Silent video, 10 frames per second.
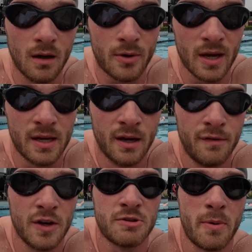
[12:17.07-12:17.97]
Okay,
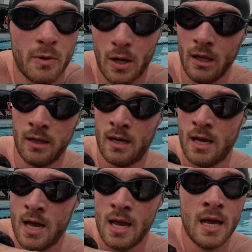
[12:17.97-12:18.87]
first swim in a while,
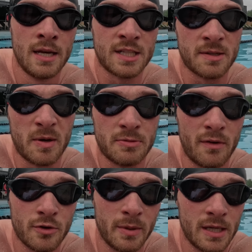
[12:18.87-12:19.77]
6 by
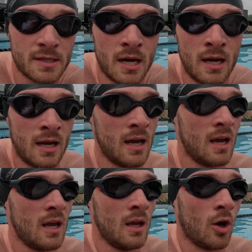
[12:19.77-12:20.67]
1200 meters,
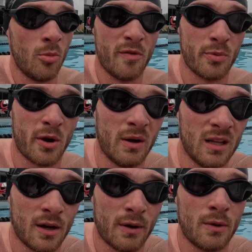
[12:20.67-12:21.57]
all moving pretty
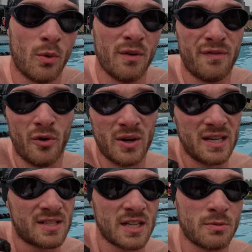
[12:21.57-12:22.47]
well, around
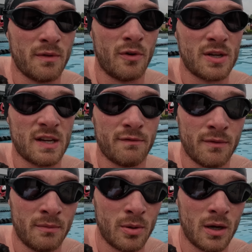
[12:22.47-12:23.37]
146,
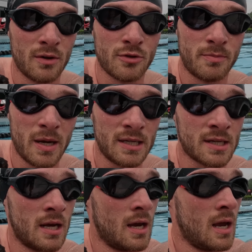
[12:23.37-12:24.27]
147 per 100
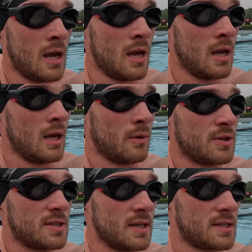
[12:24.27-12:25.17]
pace,
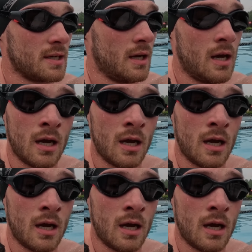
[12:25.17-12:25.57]
which is decent.